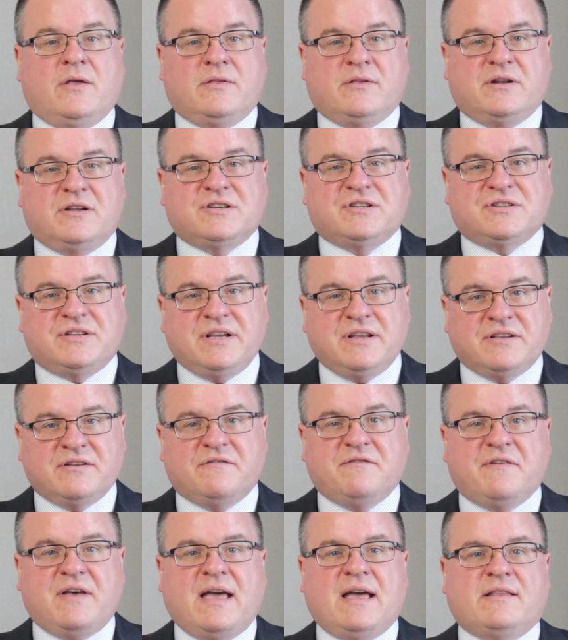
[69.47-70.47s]
The distinct
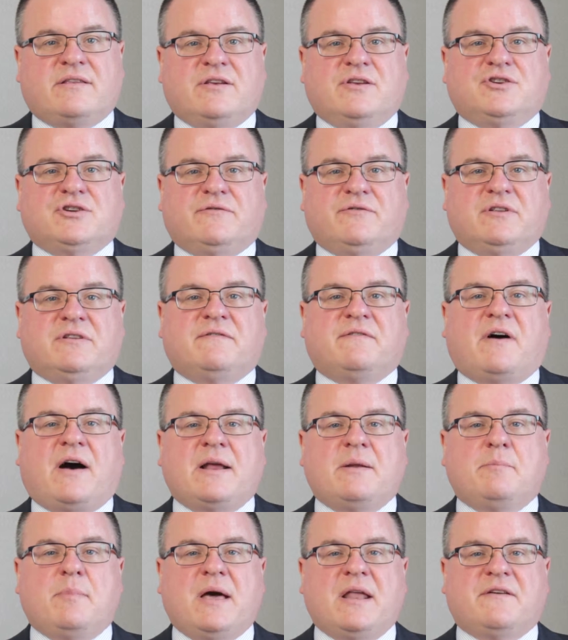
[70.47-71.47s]
advantage of a
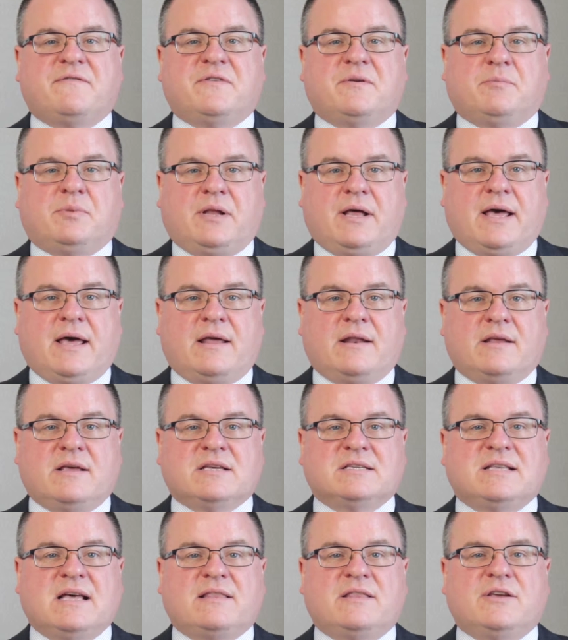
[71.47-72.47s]
defined benefit plan
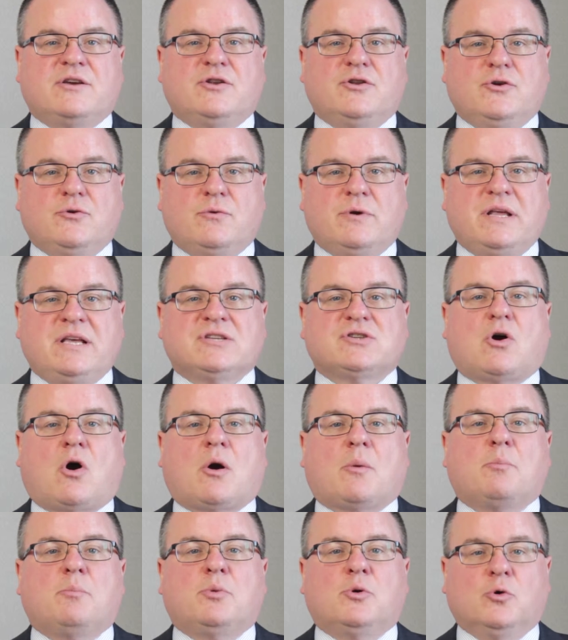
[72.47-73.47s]
is that the annuities
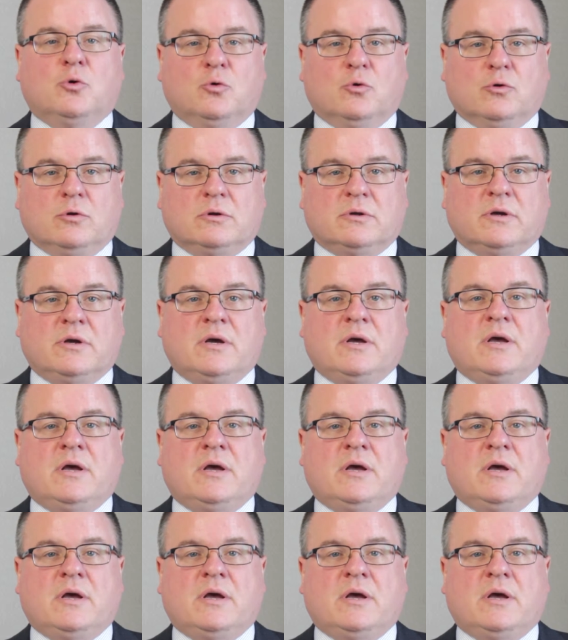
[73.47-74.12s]
are pooled